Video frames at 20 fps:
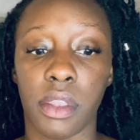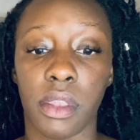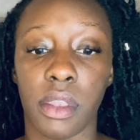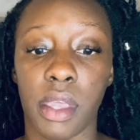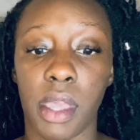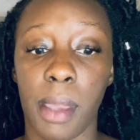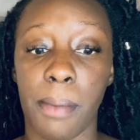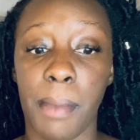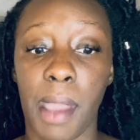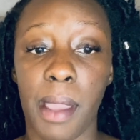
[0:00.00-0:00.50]

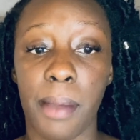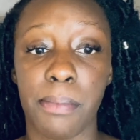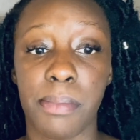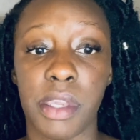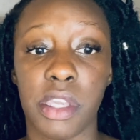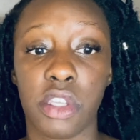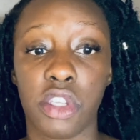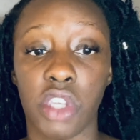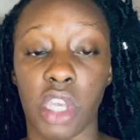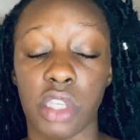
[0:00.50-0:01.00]
it might
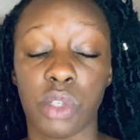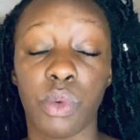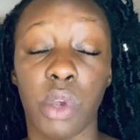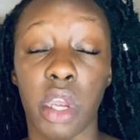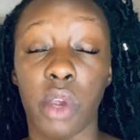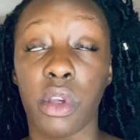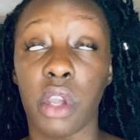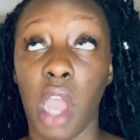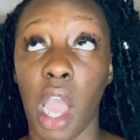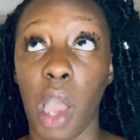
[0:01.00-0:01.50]
be just where
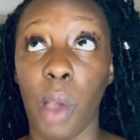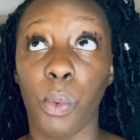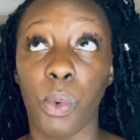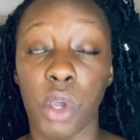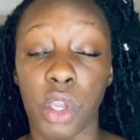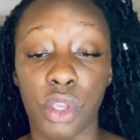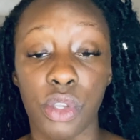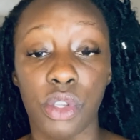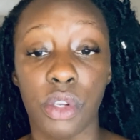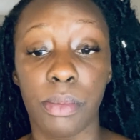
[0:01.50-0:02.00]
God
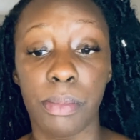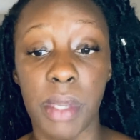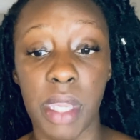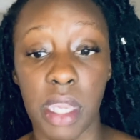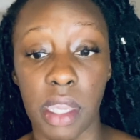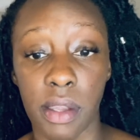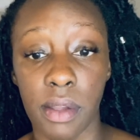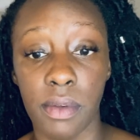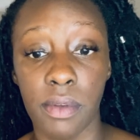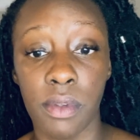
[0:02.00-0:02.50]
wants you to
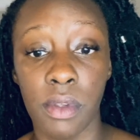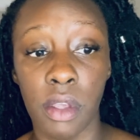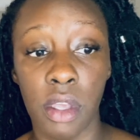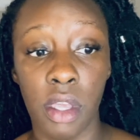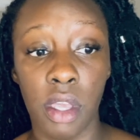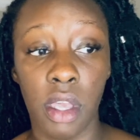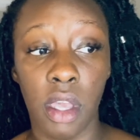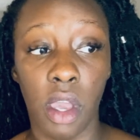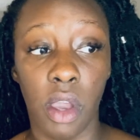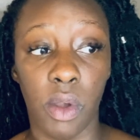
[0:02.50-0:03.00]
be,
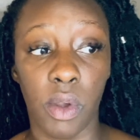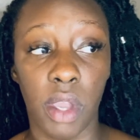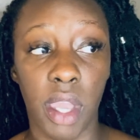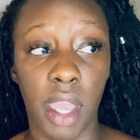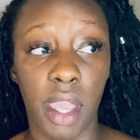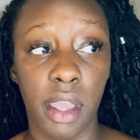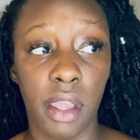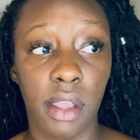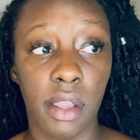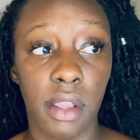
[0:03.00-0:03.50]

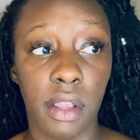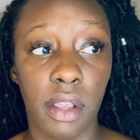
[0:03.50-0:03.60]
okay?